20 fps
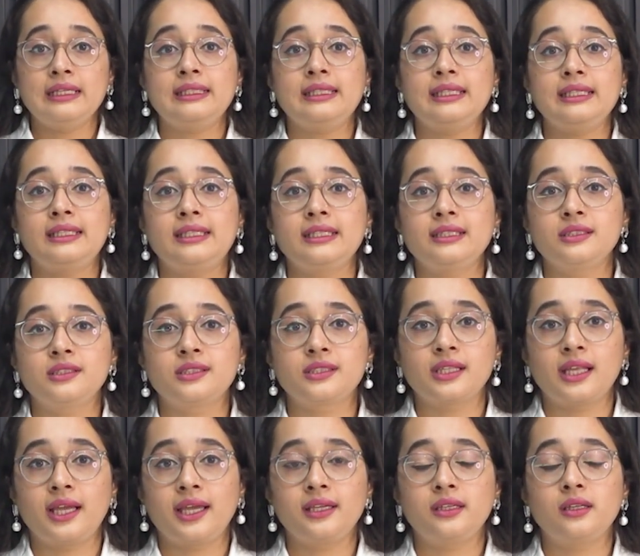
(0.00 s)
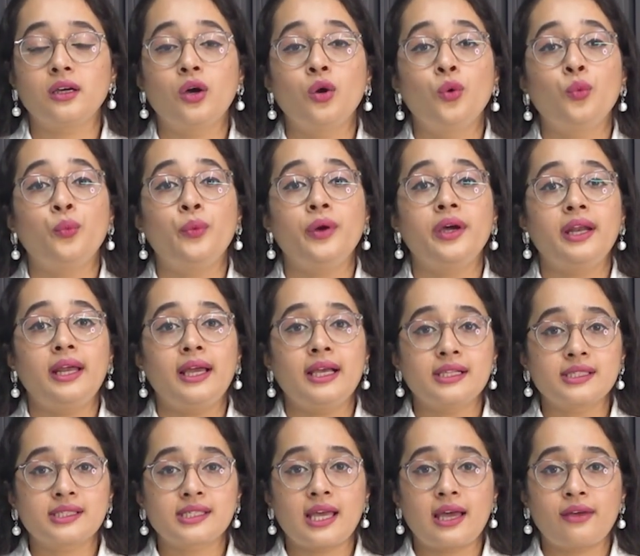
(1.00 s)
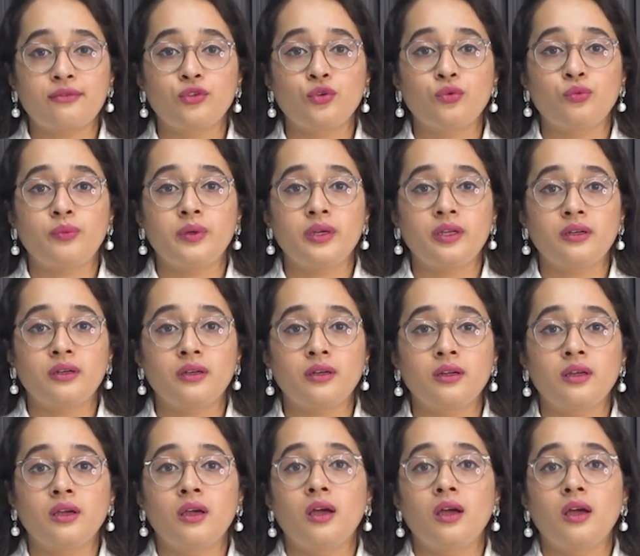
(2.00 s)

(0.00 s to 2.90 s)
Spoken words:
Details like where else have you been?